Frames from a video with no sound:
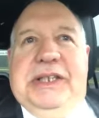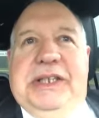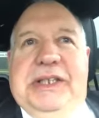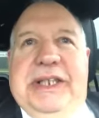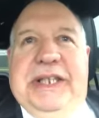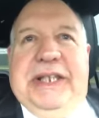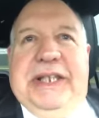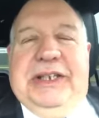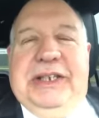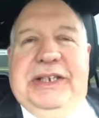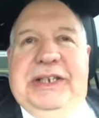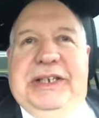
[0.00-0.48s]

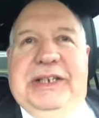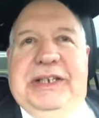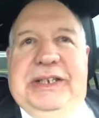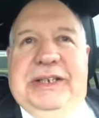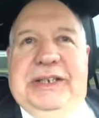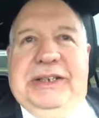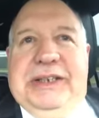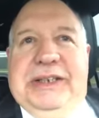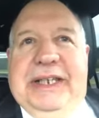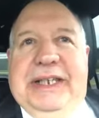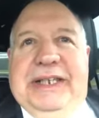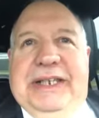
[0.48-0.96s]
they can
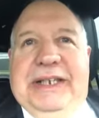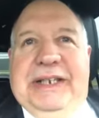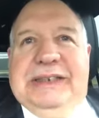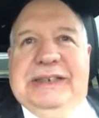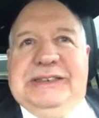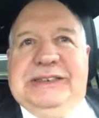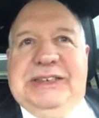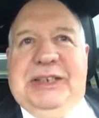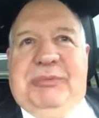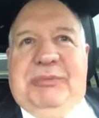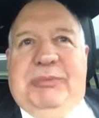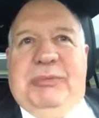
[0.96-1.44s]

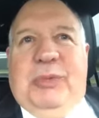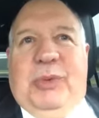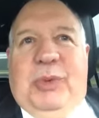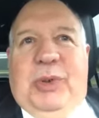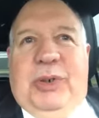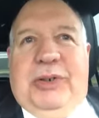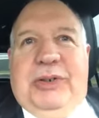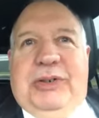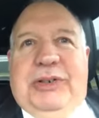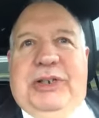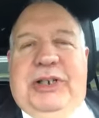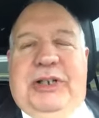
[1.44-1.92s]
accept
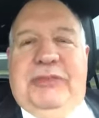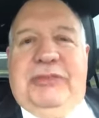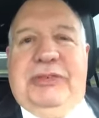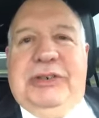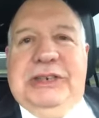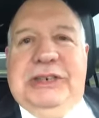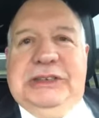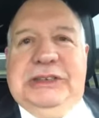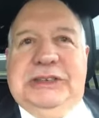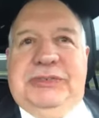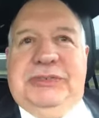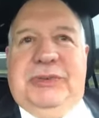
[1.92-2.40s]
more
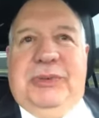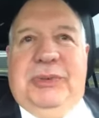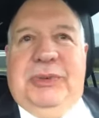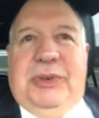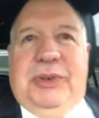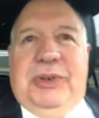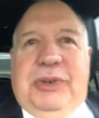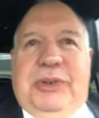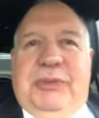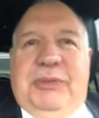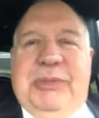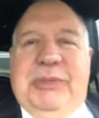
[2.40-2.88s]
coverage
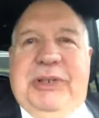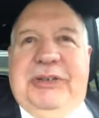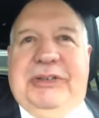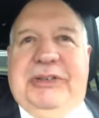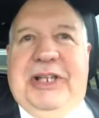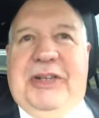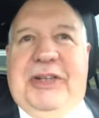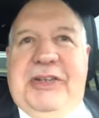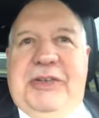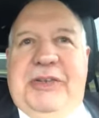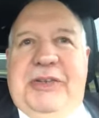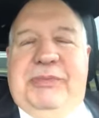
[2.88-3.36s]
for mental
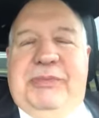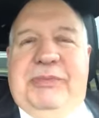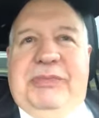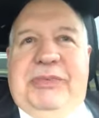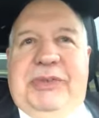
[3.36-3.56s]
health